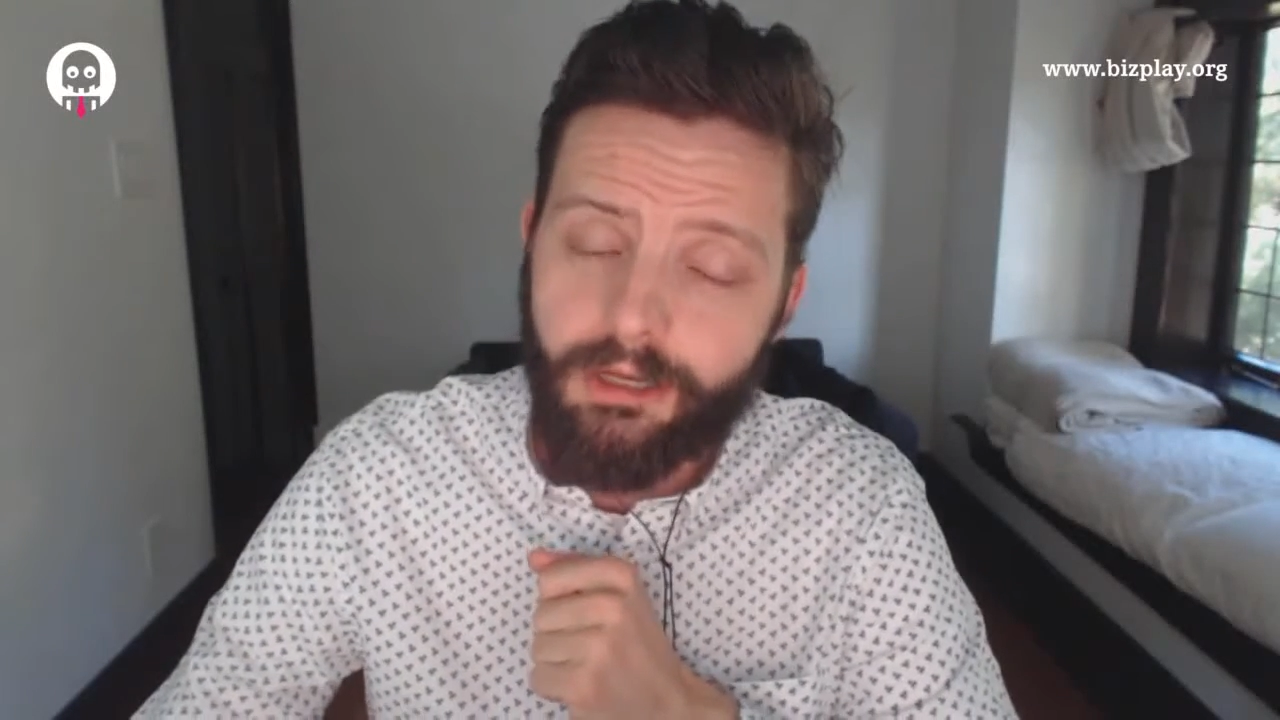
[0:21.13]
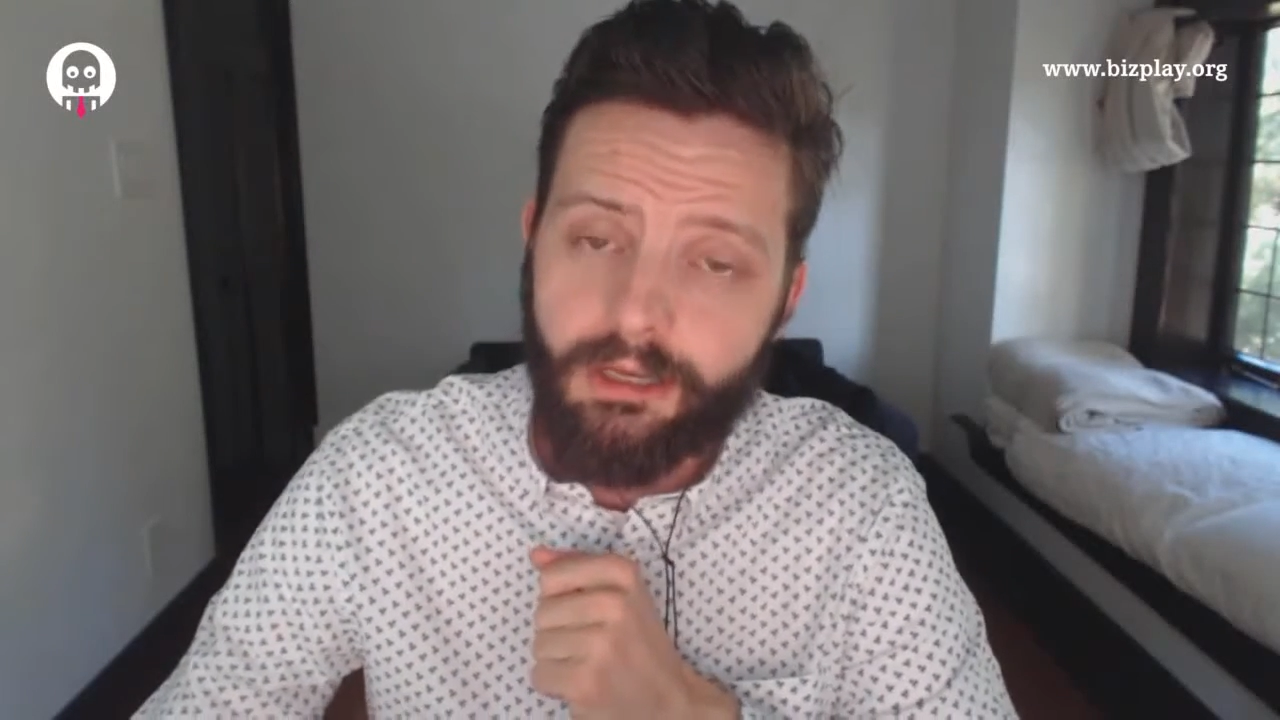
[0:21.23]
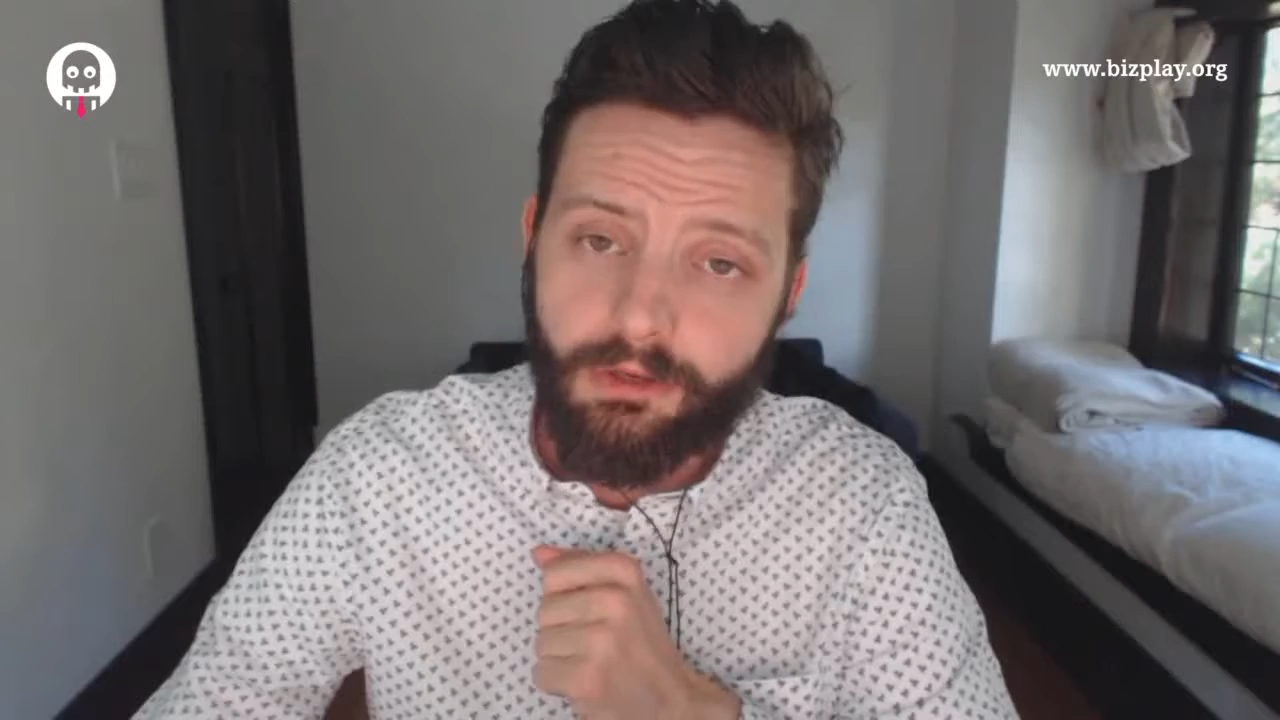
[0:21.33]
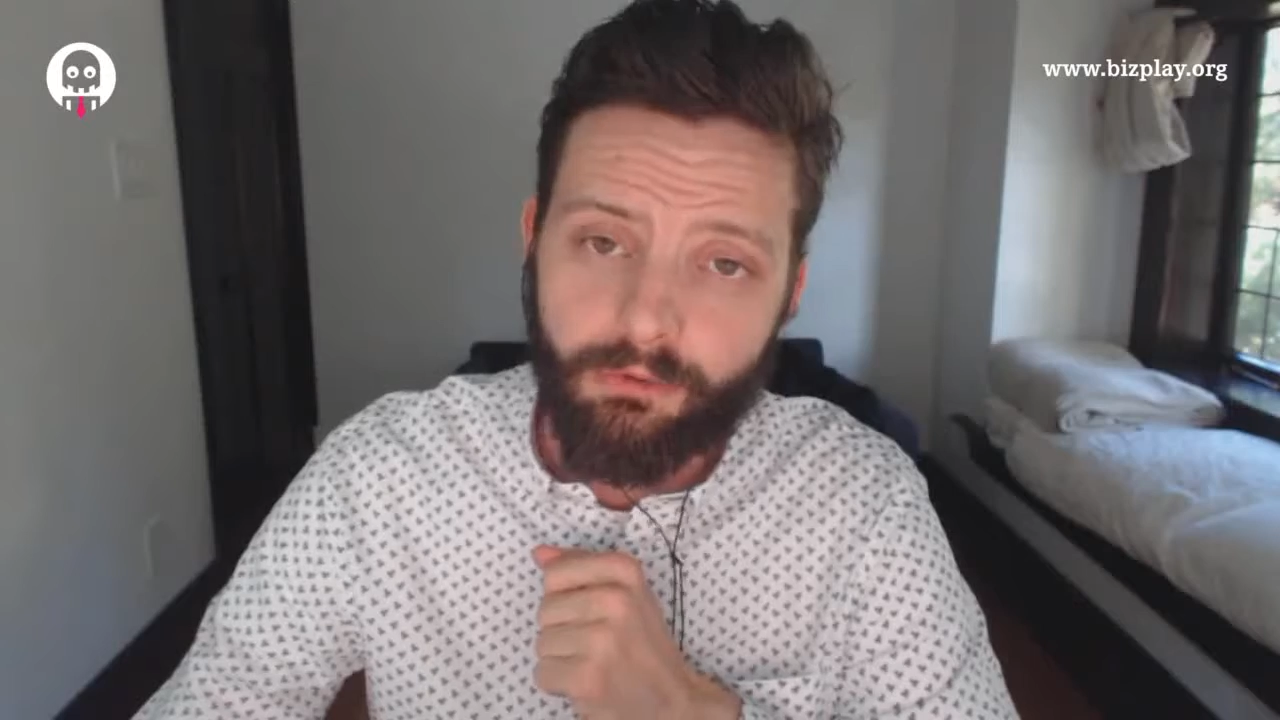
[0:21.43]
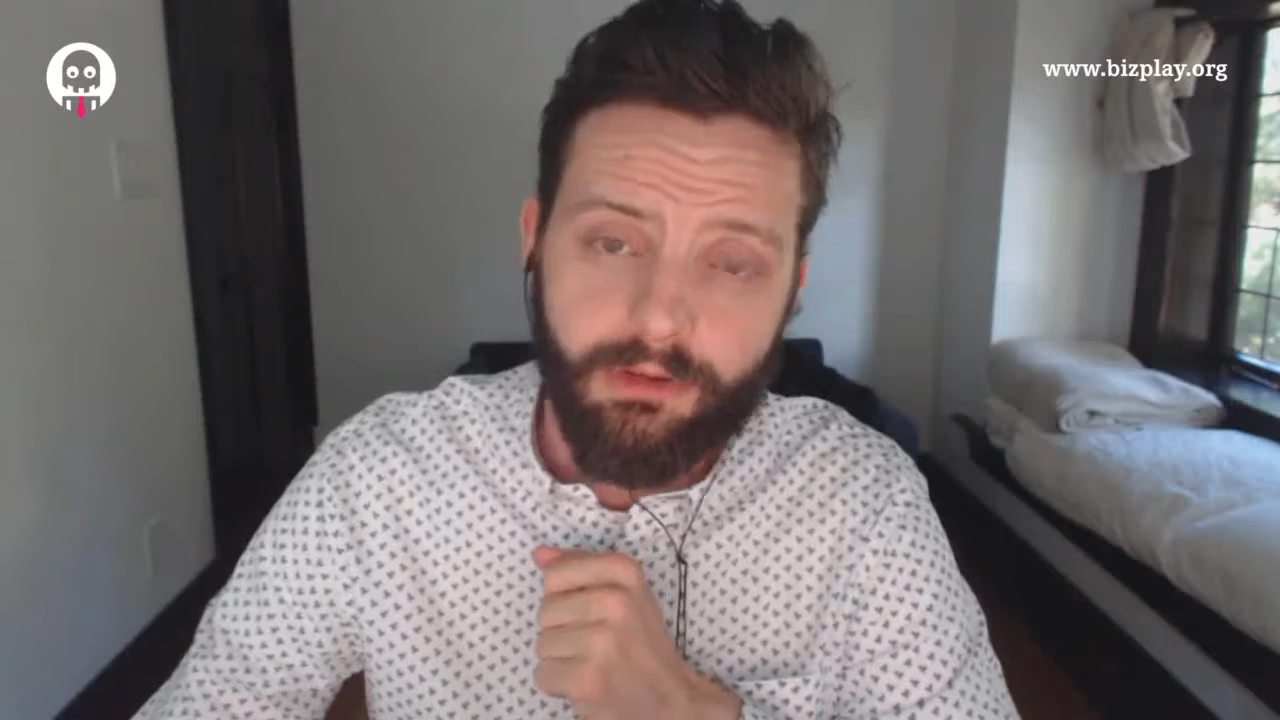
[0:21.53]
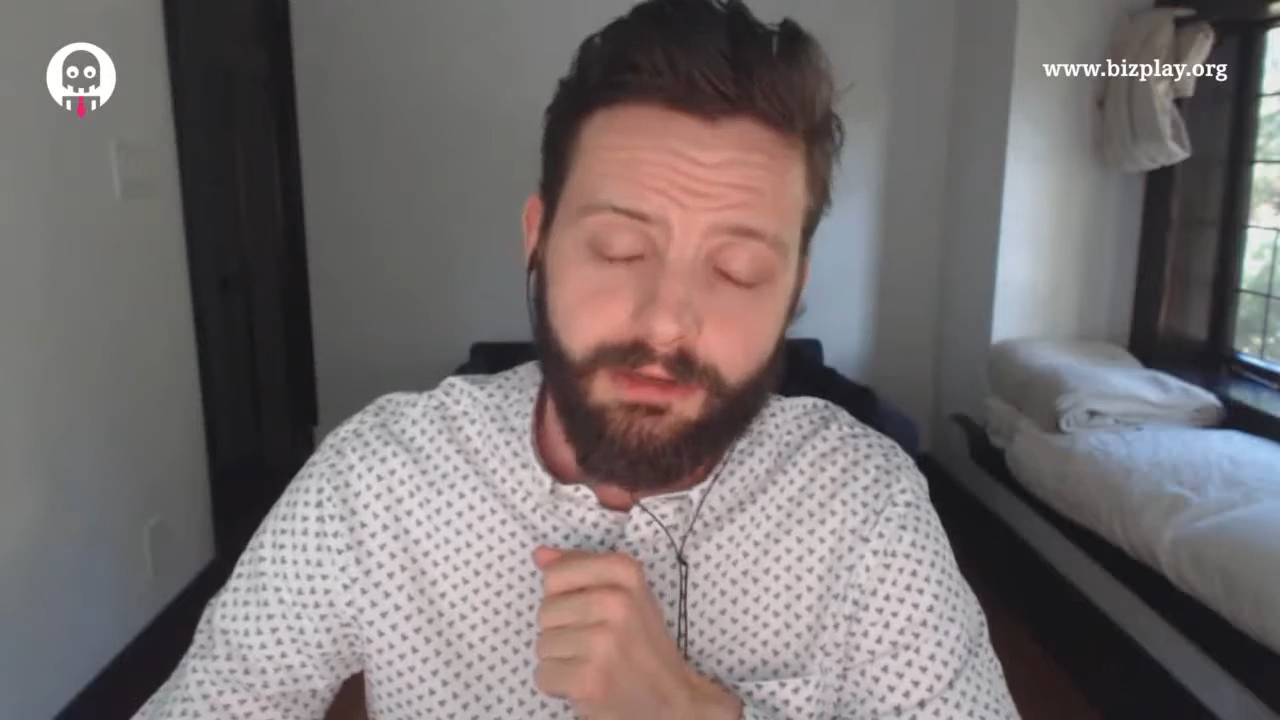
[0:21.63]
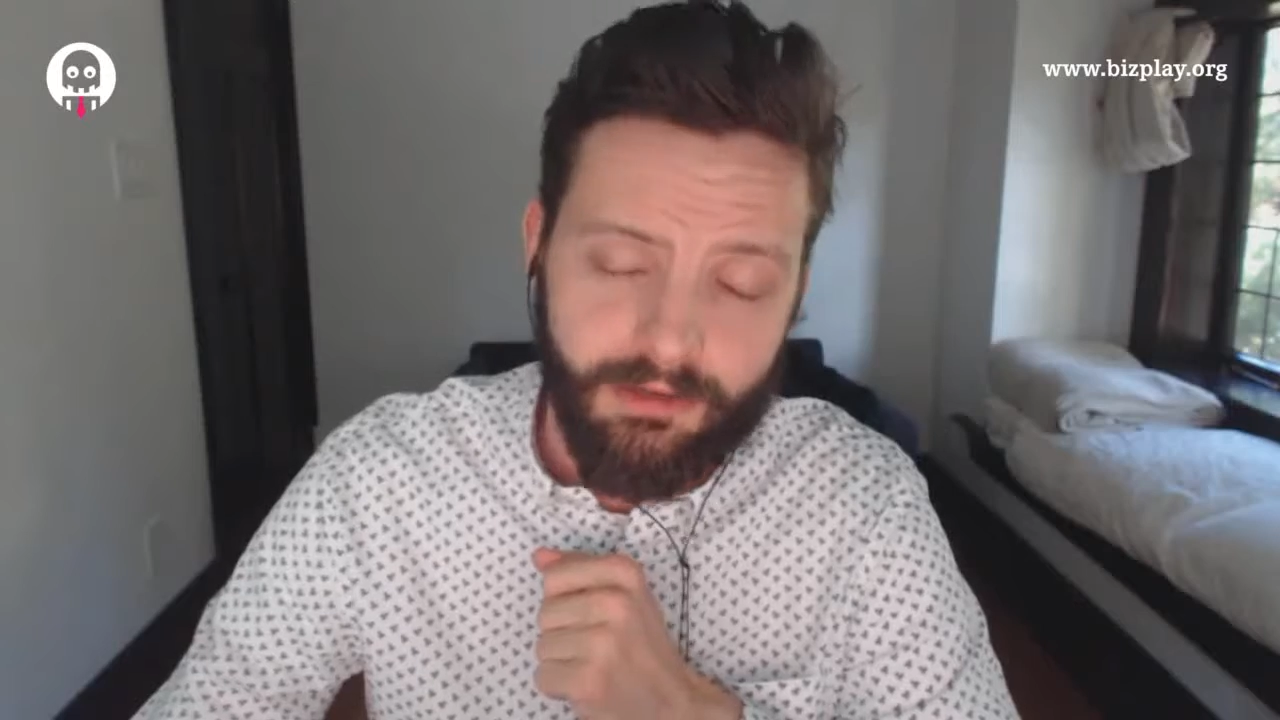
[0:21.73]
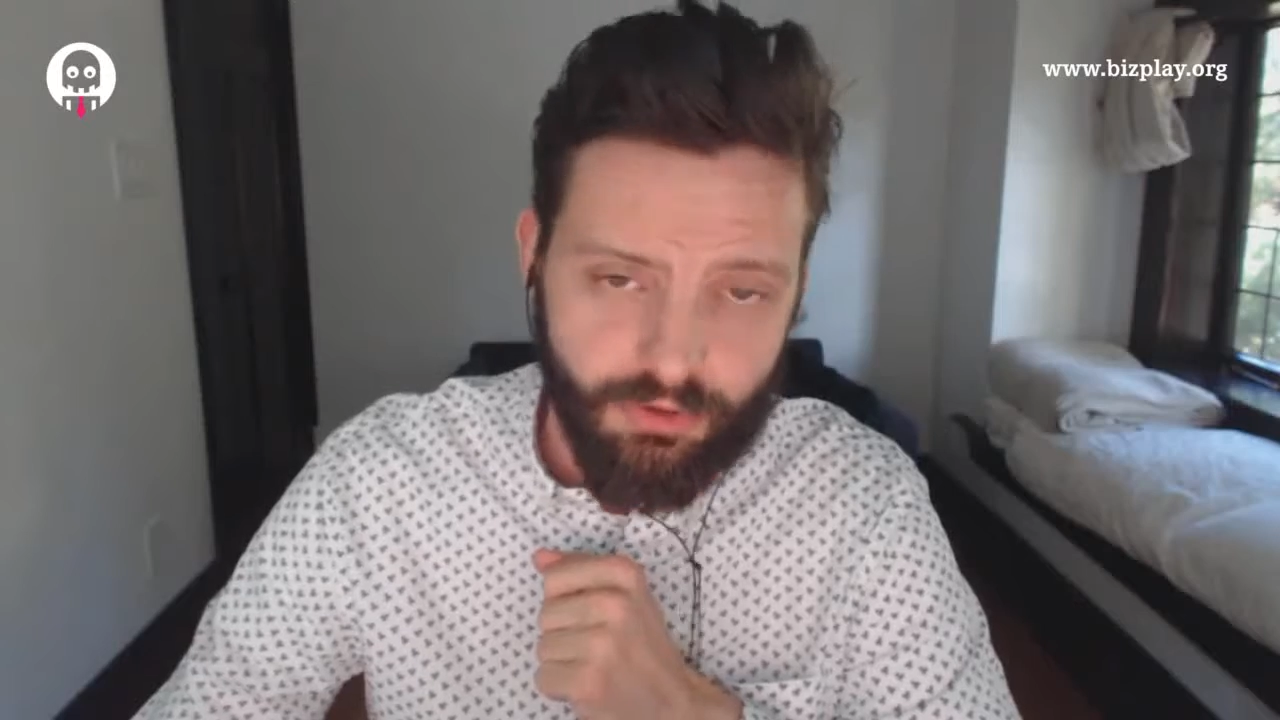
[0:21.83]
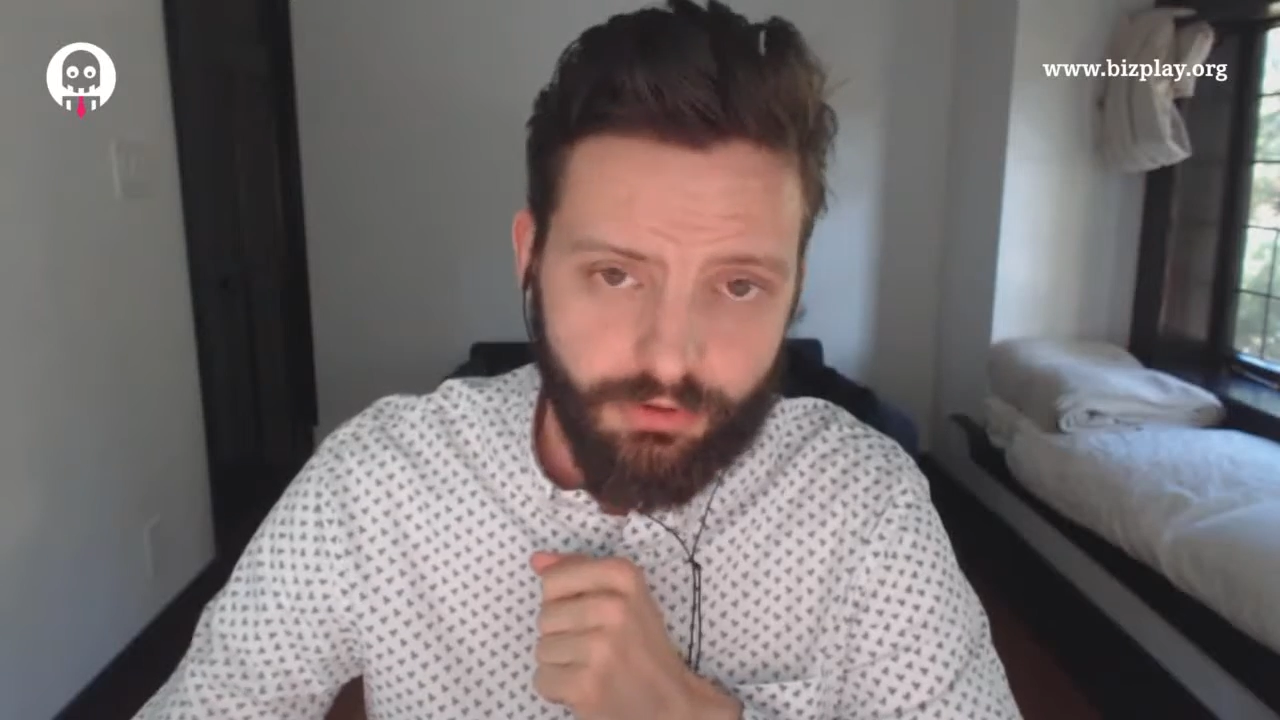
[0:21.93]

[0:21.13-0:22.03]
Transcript: using digital